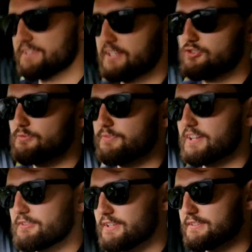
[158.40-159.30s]
in a coupe
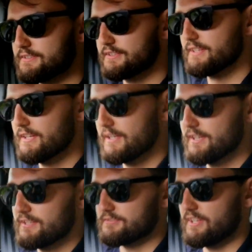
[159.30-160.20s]
variant.
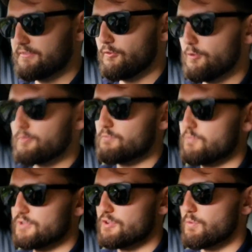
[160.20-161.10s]
So therefore,
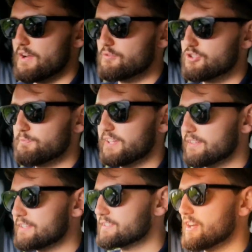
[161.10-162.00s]
you know, why would you pick
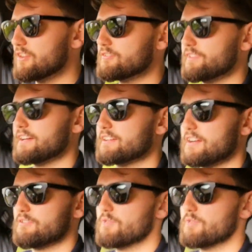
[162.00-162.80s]
this car over that car?